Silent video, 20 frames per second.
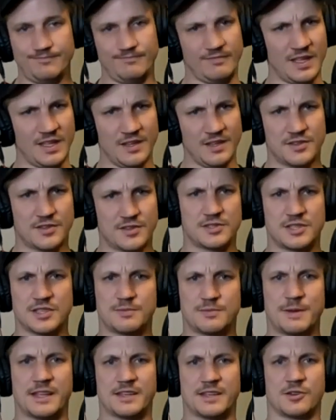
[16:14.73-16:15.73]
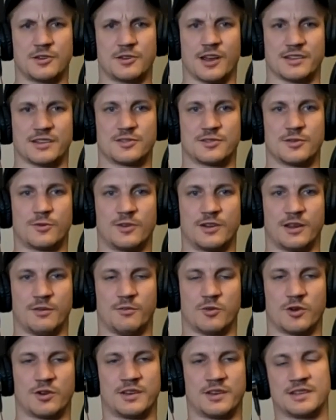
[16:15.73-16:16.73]
So just because you're not sore anymore
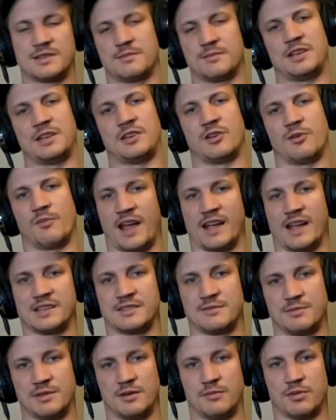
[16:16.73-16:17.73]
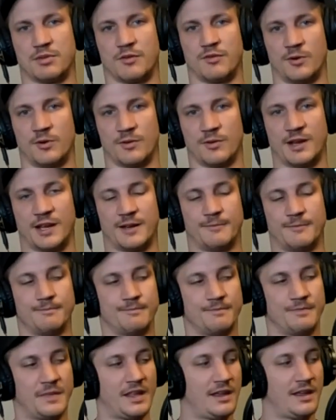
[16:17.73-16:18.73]
doesn't mean you're maximally performing.
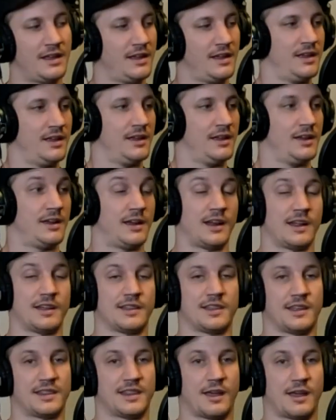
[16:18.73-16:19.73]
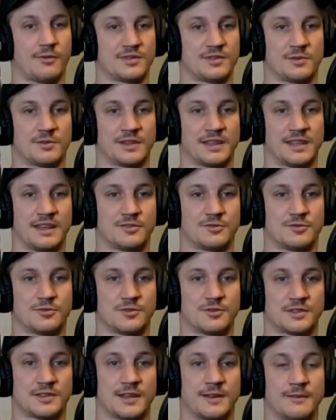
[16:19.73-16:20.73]
And I thought that was really
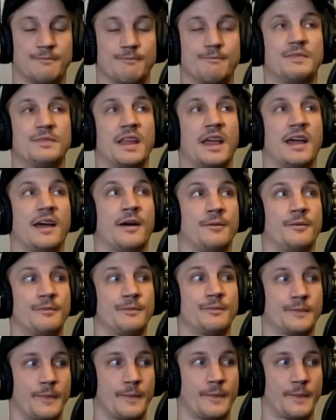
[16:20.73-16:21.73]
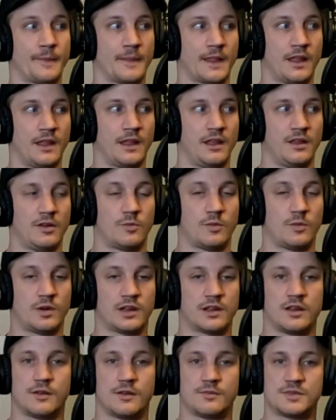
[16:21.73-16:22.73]
interesting. Now, when it
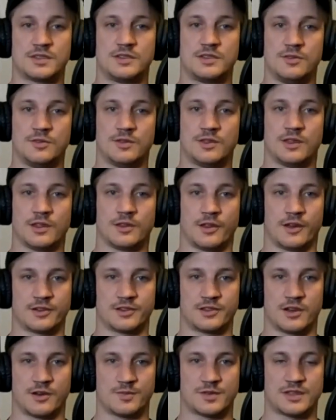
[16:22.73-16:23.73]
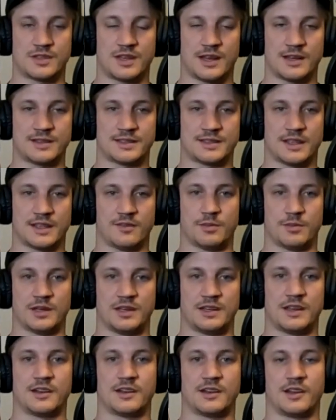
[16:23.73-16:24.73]
comes to the long-term studies that have been done
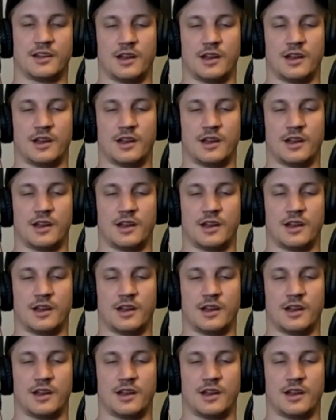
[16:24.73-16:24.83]
on